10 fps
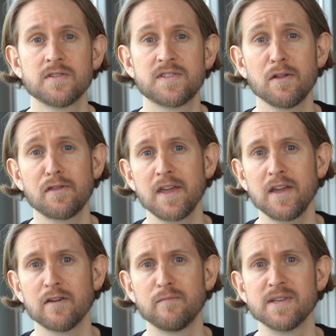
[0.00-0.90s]
Still
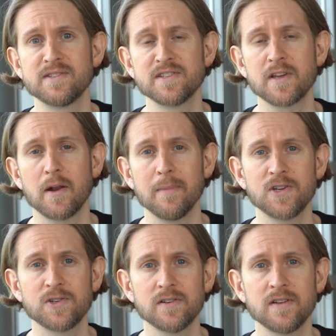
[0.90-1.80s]
think of business
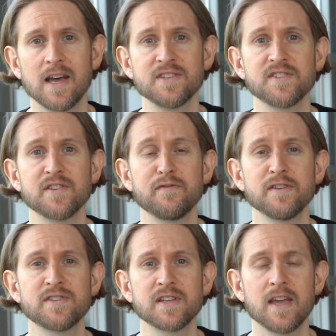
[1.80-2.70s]
automation as a
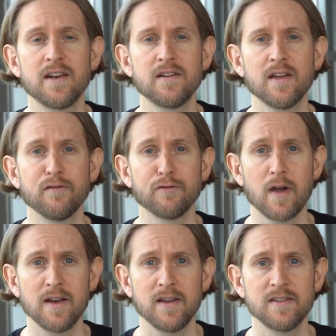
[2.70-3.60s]
sophisticated and
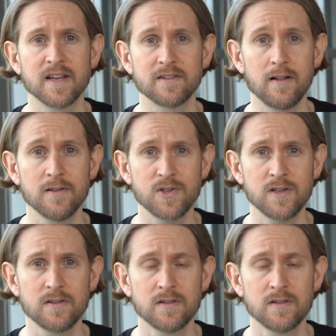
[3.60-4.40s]
frightening technology?